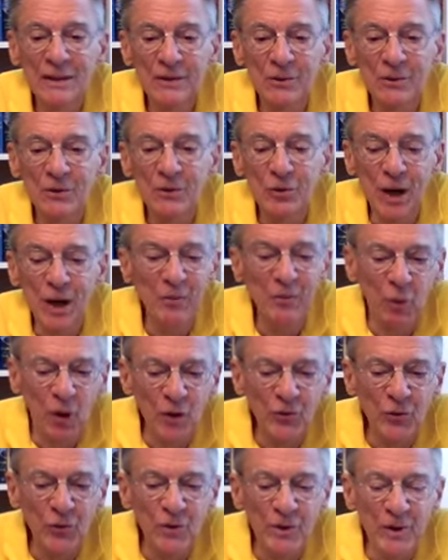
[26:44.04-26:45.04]
when Jack
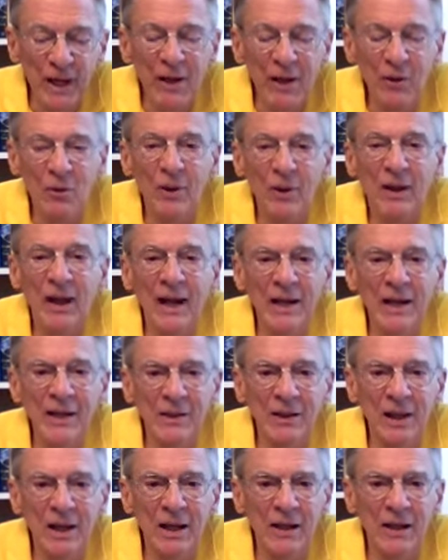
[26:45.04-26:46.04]
Burchett and I were
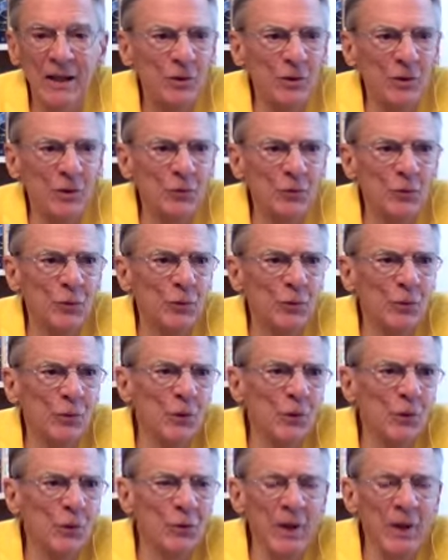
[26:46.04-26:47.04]
acolytes, or
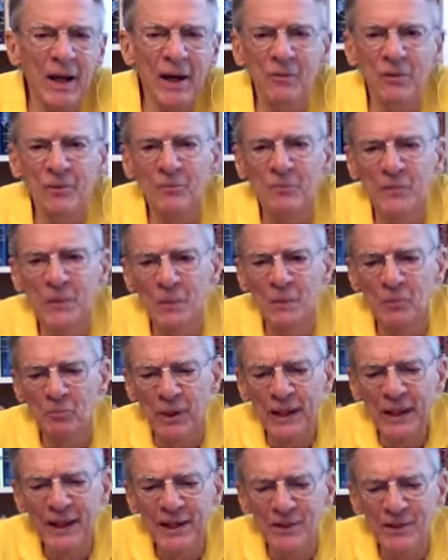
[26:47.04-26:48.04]
used to have a, a,
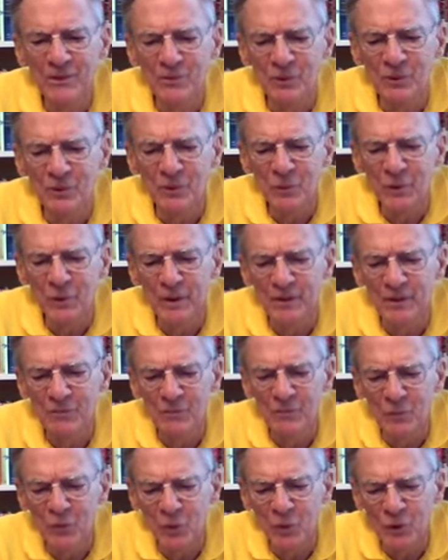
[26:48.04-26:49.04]
bet when we
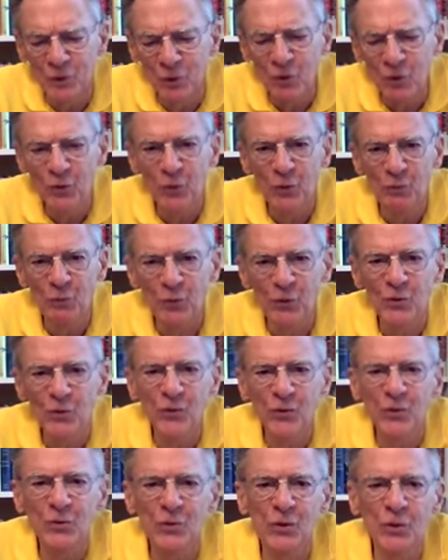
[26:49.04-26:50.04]
were
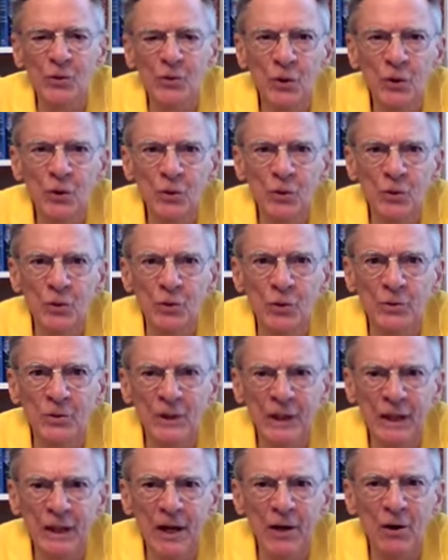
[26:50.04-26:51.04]
crucifers as to who could
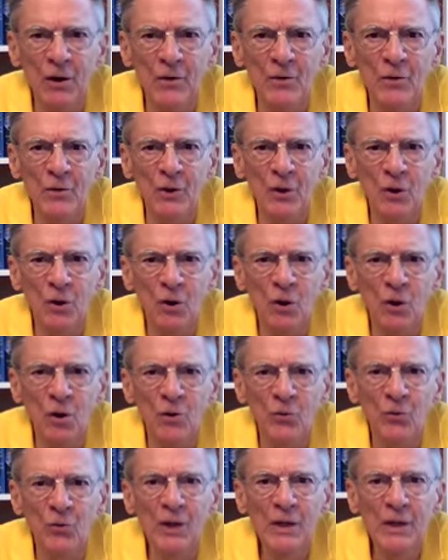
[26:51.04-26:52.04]
carry the
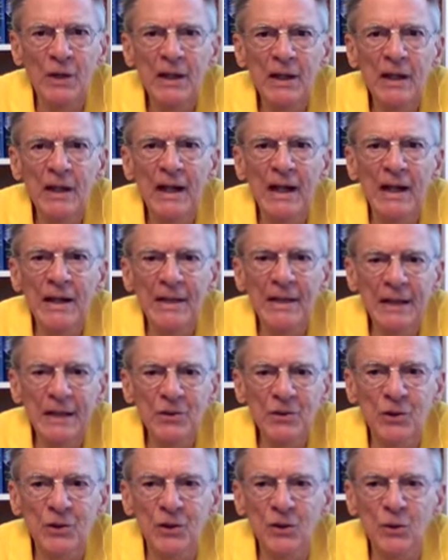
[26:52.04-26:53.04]
cross and
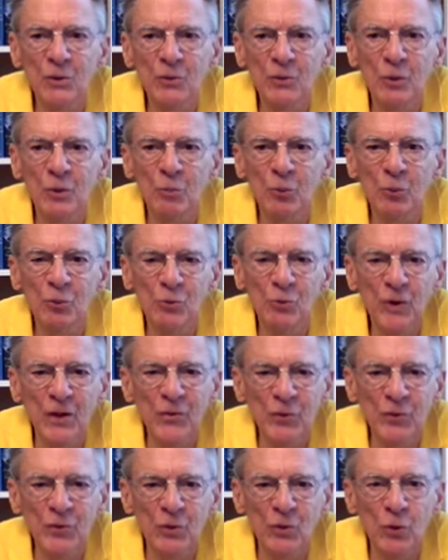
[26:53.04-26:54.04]
get the, the
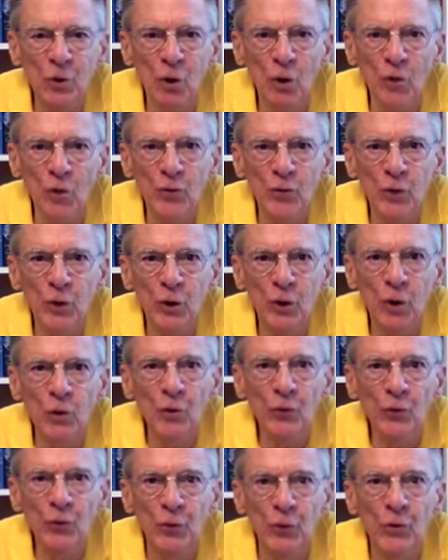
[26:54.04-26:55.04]
processional cross
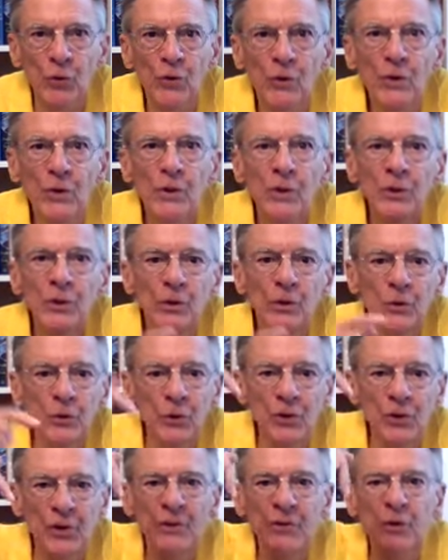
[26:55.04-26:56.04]
closer
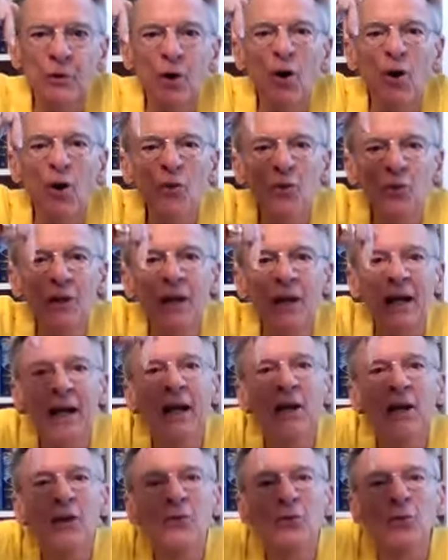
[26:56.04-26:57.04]
to the cross that
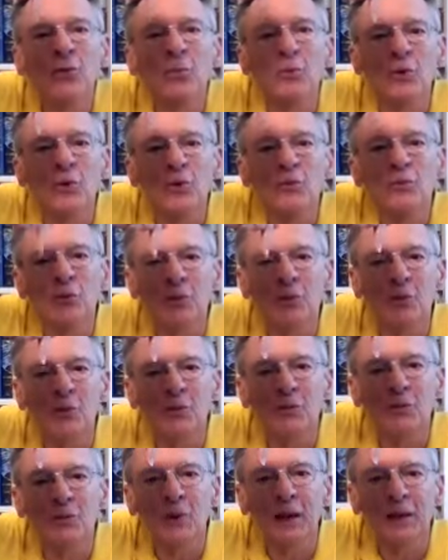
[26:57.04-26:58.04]
hangs from the from
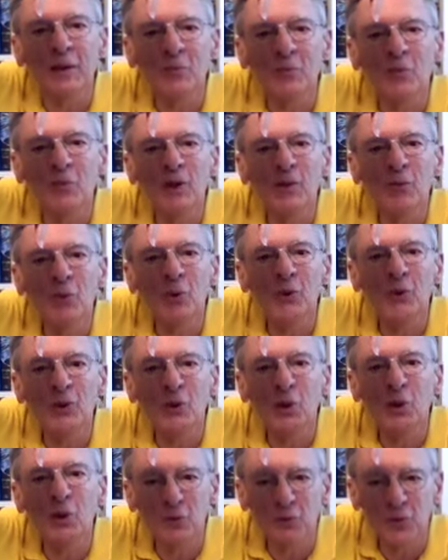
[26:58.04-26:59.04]
the right above when you
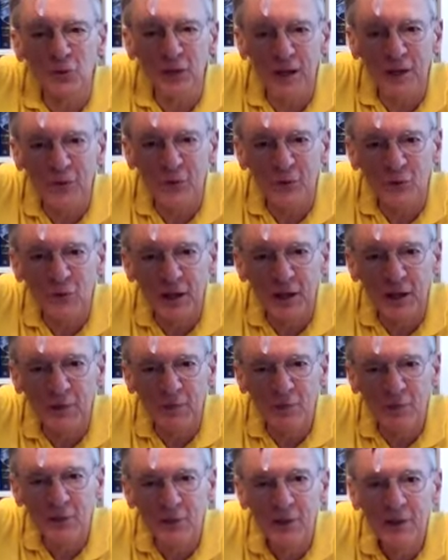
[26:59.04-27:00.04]
go up the chancel
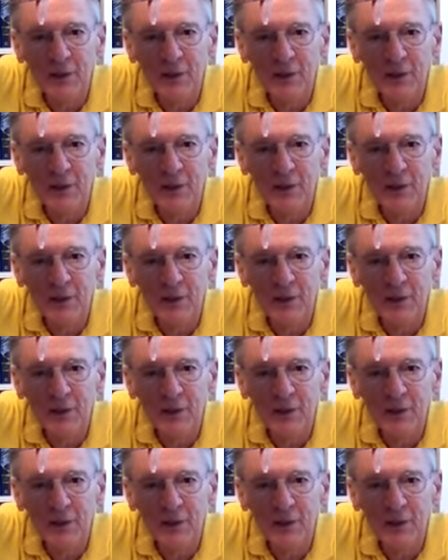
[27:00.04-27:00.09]
steps.